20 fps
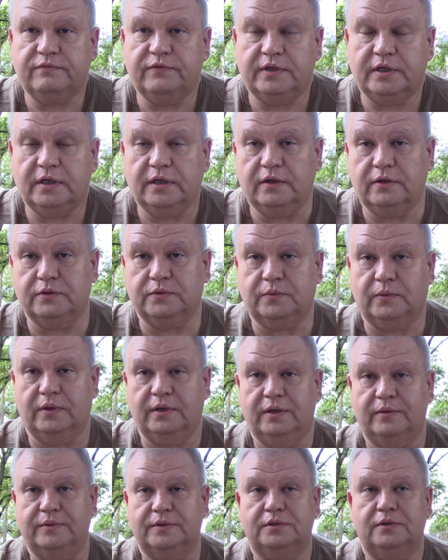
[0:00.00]
videos where
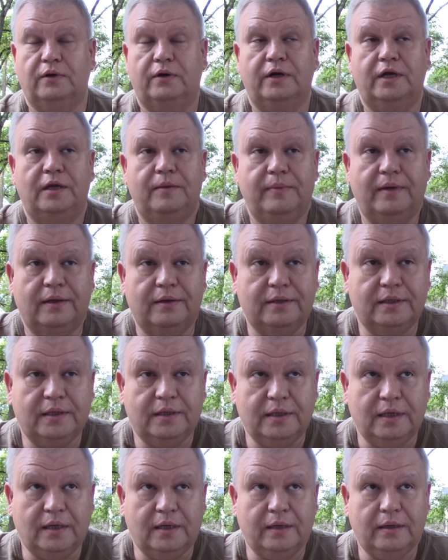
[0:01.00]
he was talking about
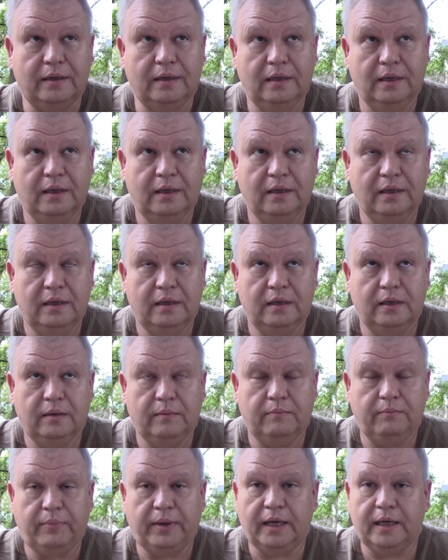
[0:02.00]
uh,
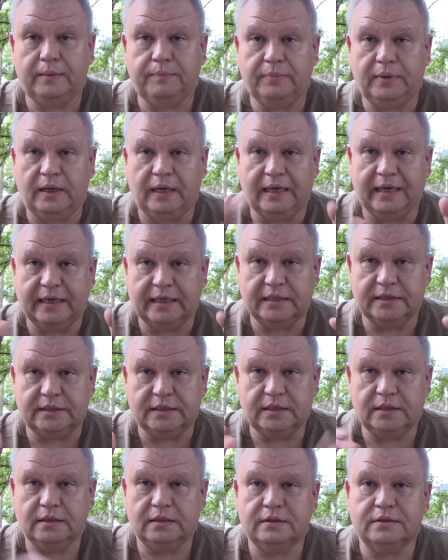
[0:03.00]
pipe
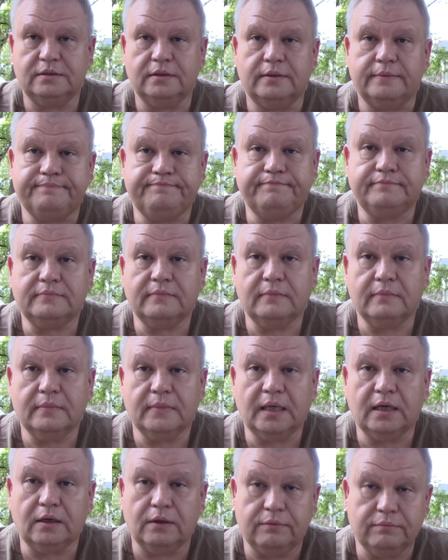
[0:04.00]
legacy. So
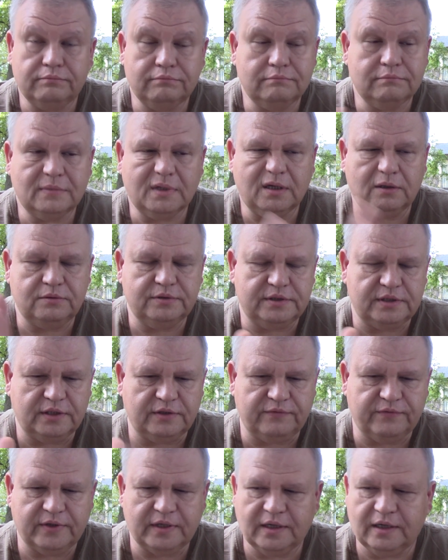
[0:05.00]
go go see
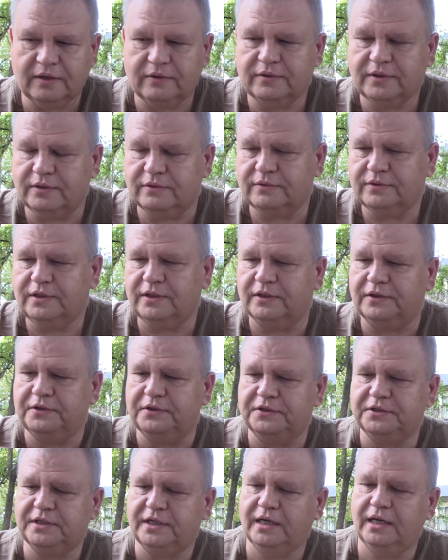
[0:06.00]
the video. You'll you'll
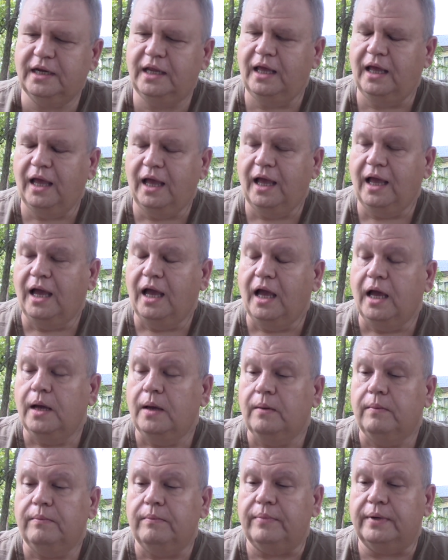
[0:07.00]
understand.
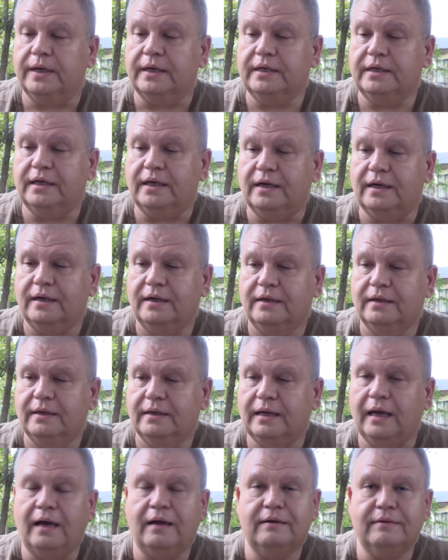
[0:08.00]
But uh,
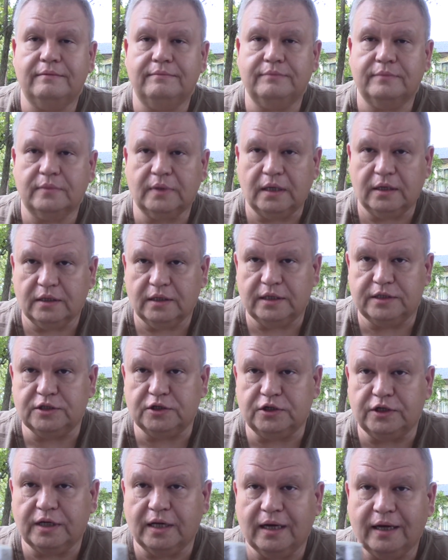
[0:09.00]
nah, he's a
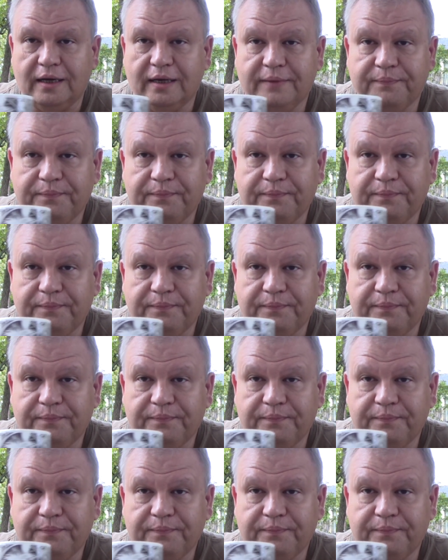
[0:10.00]
good guy.